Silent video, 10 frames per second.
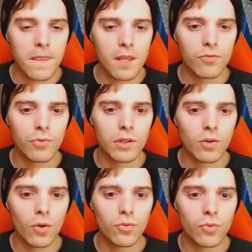If we
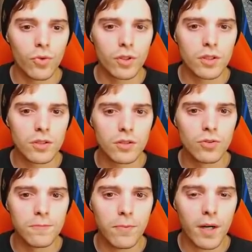go for the
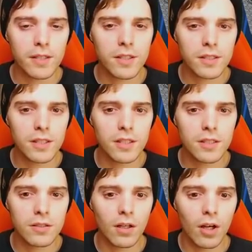2-prizers, he
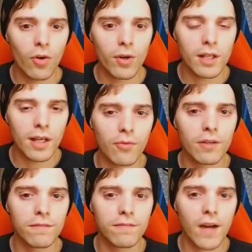needs to already
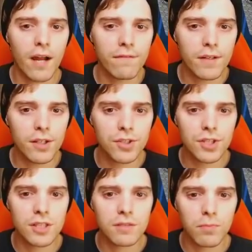rid of 5
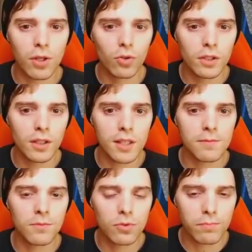energies, but only get
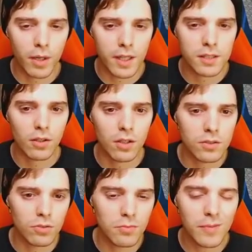some 2-prize cards.
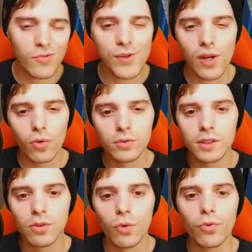So maybe we only
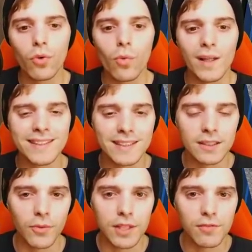go for 1
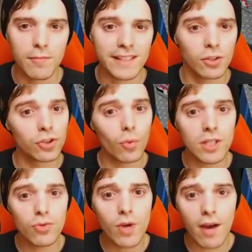Cinderace VMAX. Also, we
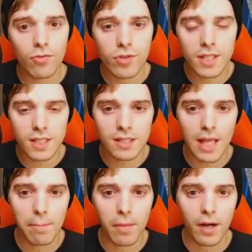do have Reset
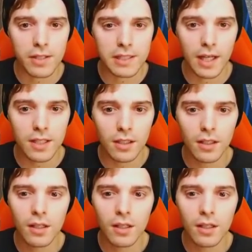Stamp by our side.